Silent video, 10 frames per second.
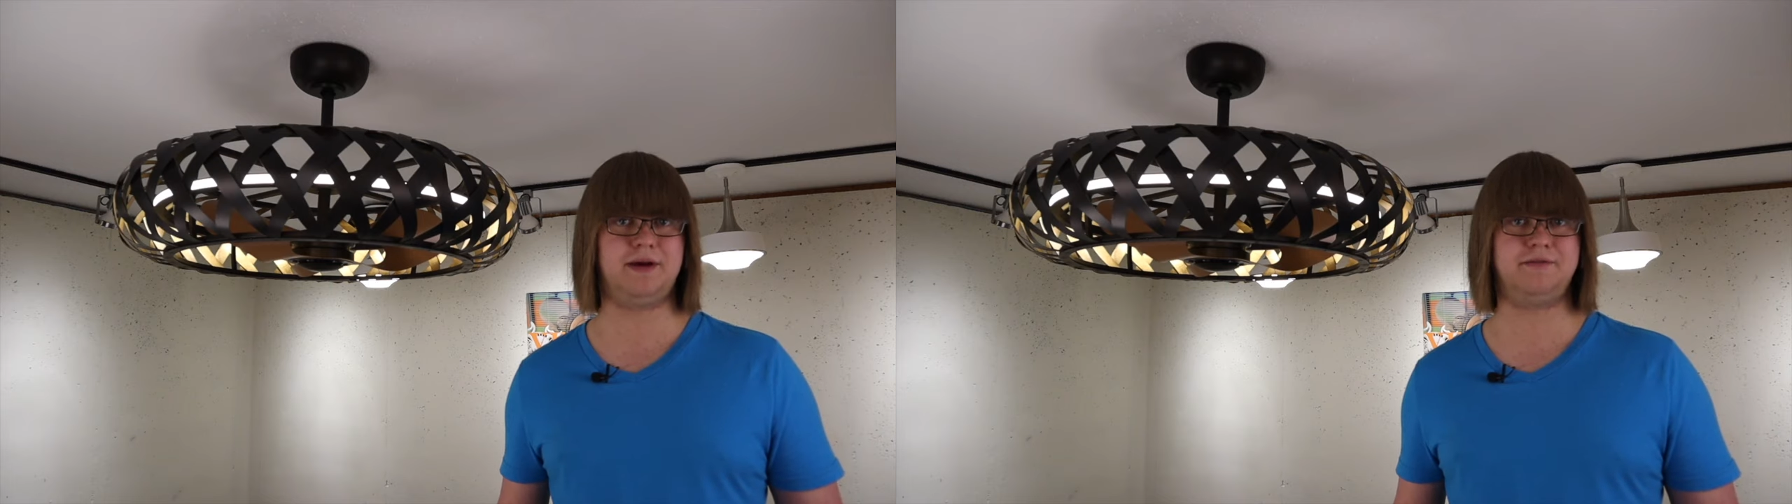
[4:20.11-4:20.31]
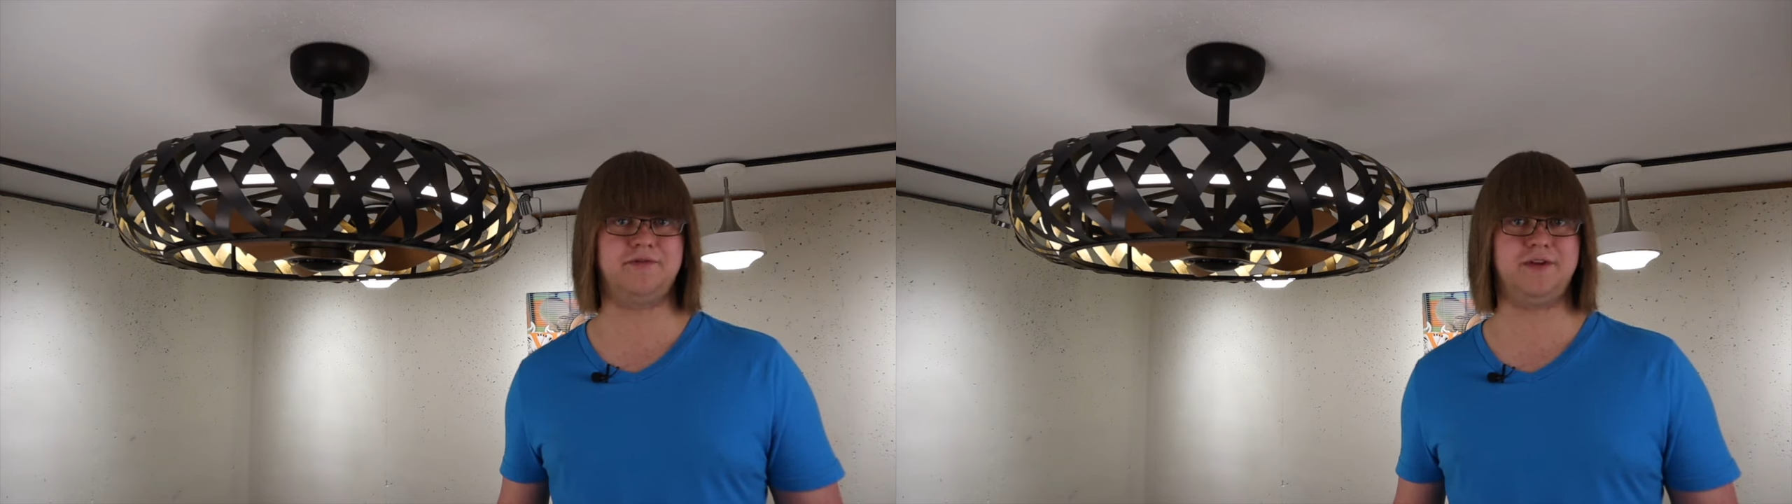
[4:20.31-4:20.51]

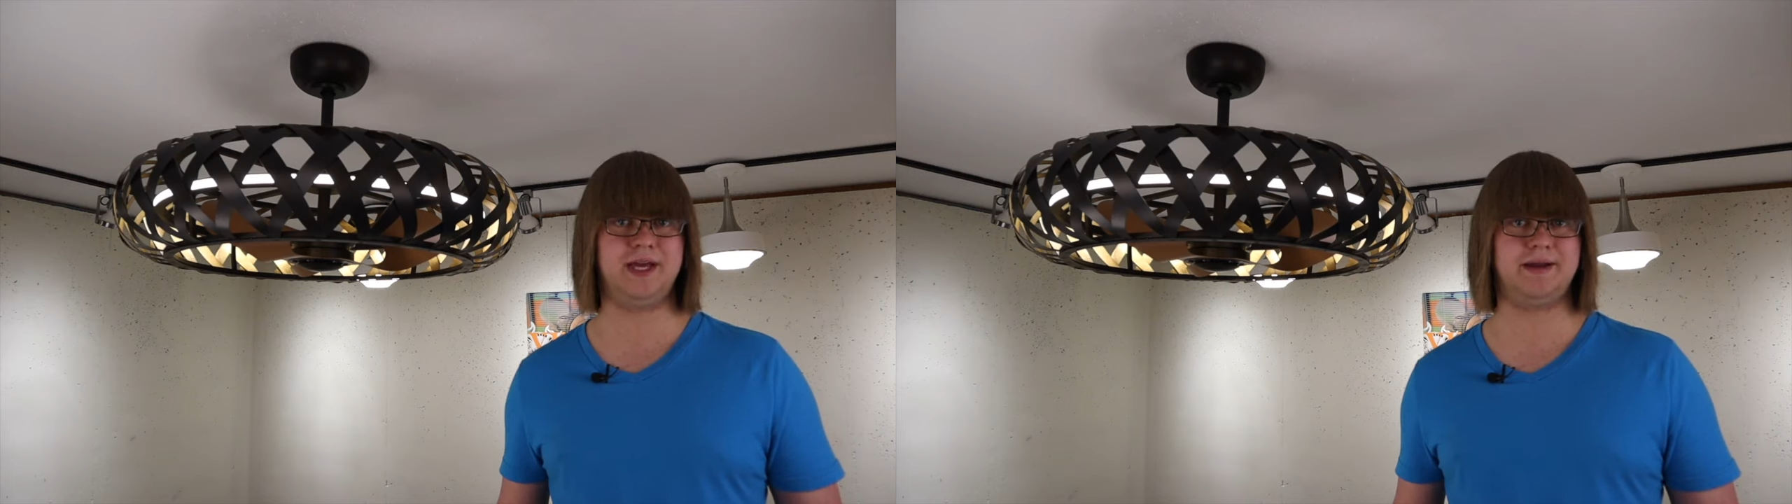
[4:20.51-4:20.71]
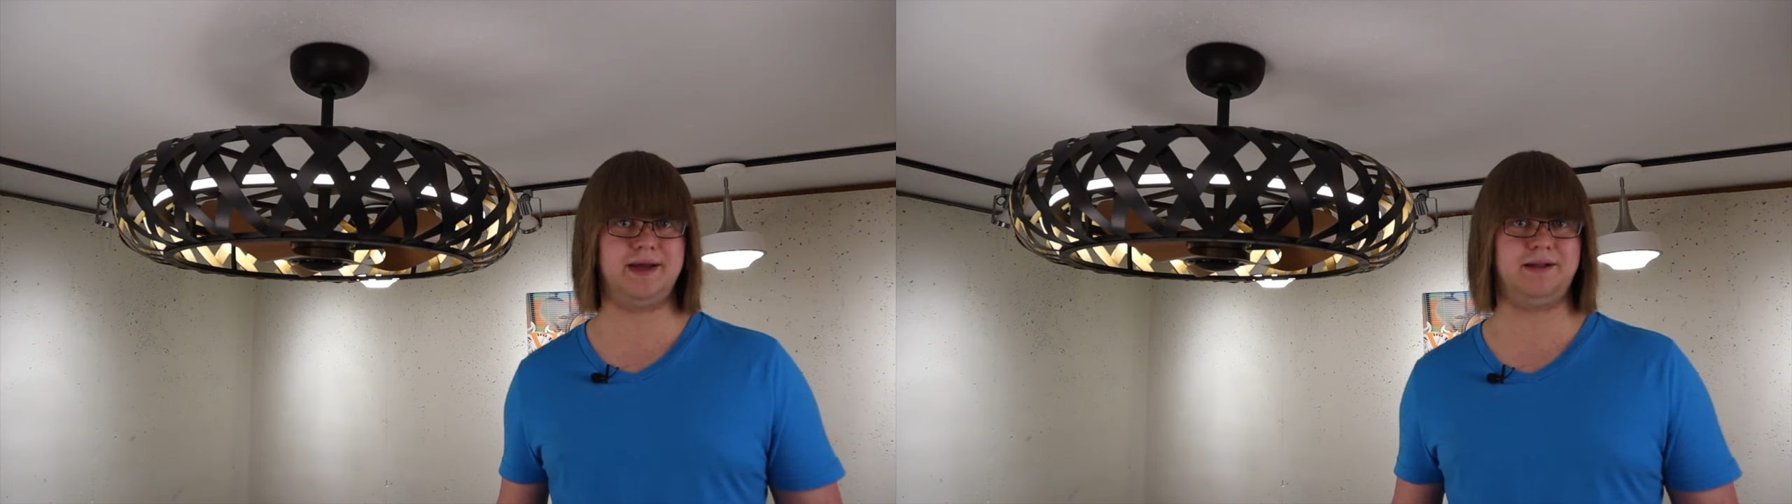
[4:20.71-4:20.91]
of a
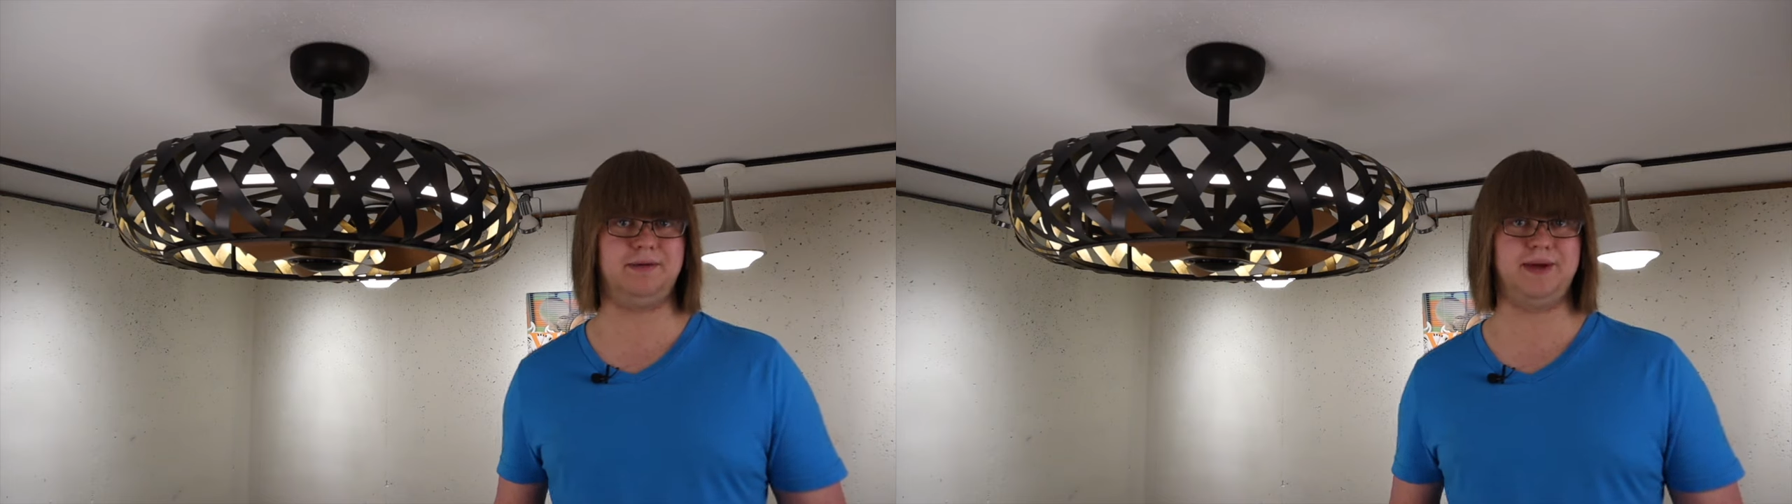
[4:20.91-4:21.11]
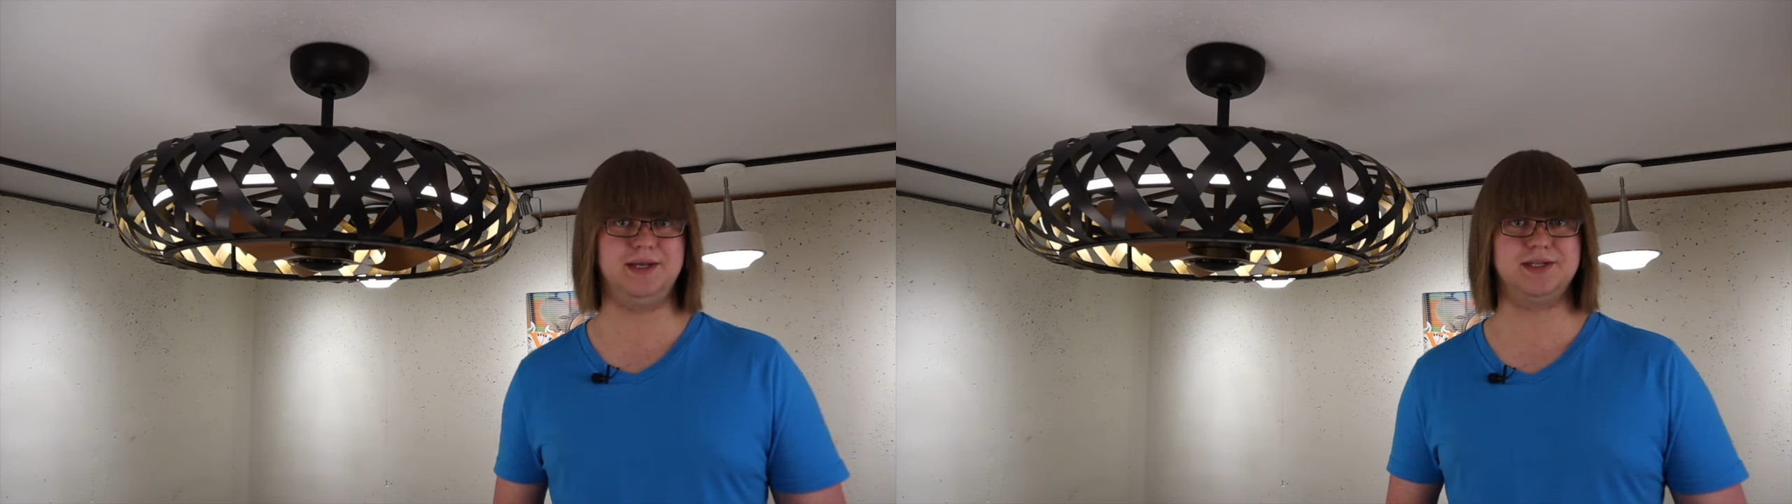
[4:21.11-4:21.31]
fan
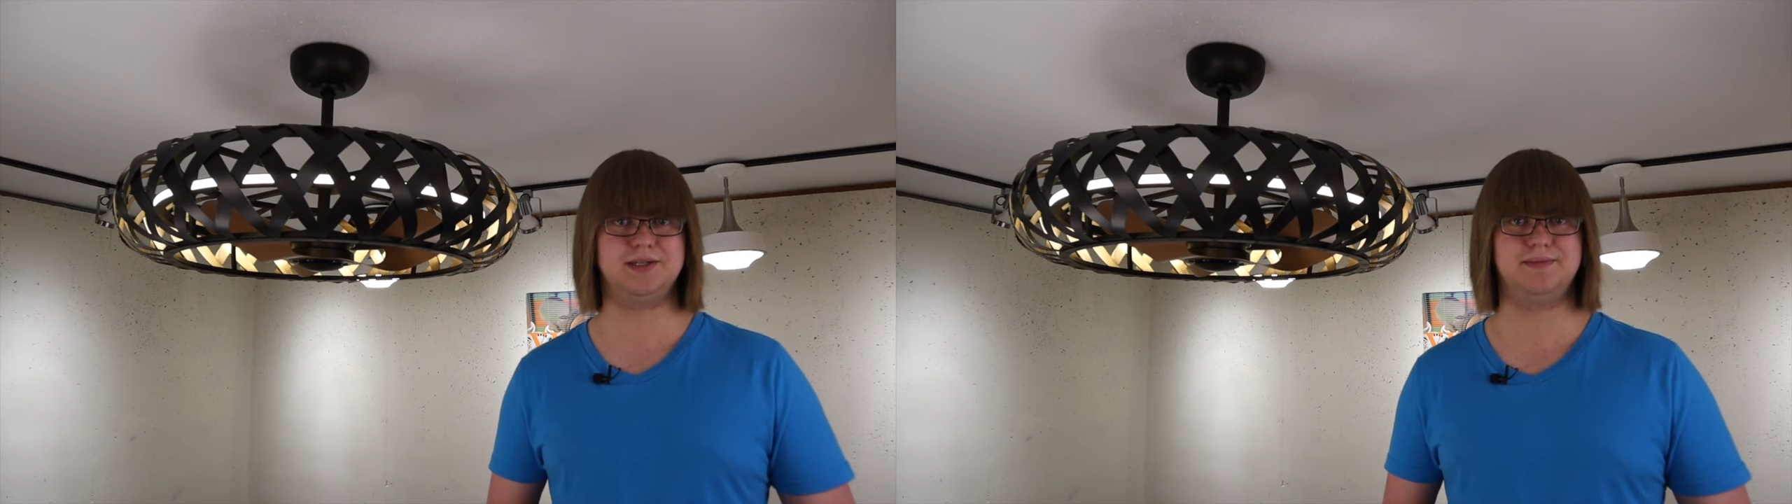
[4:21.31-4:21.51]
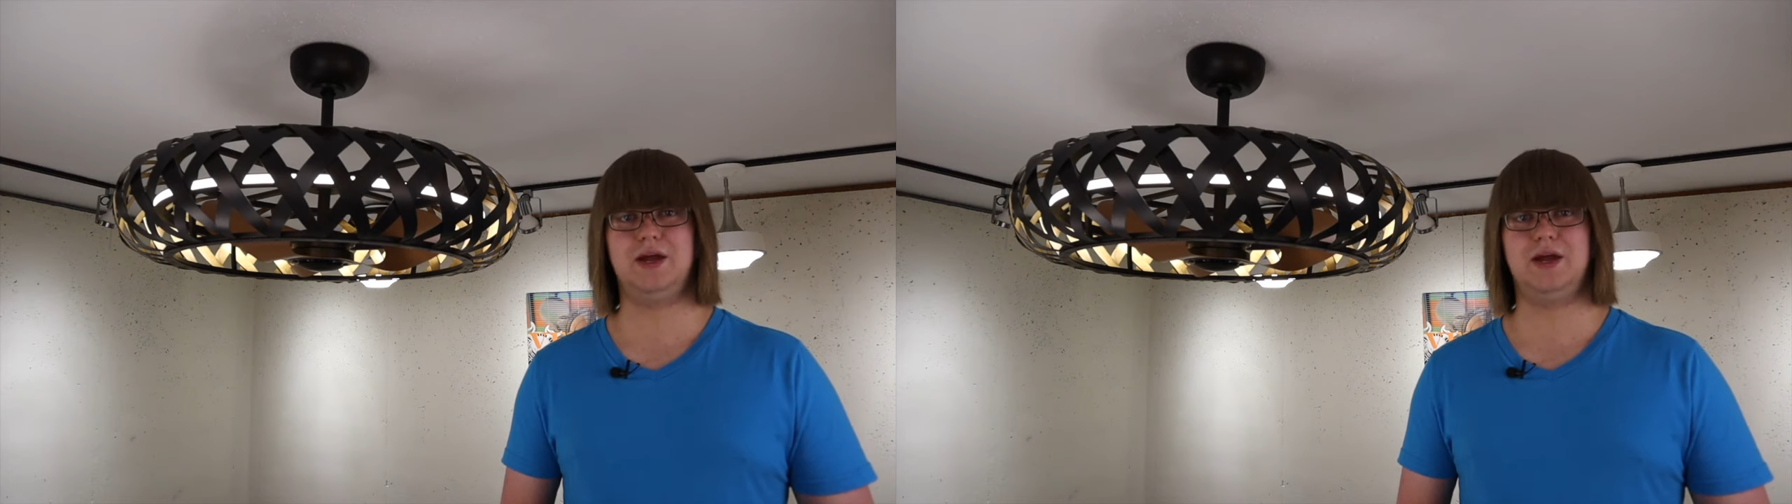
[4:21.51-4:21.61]
element.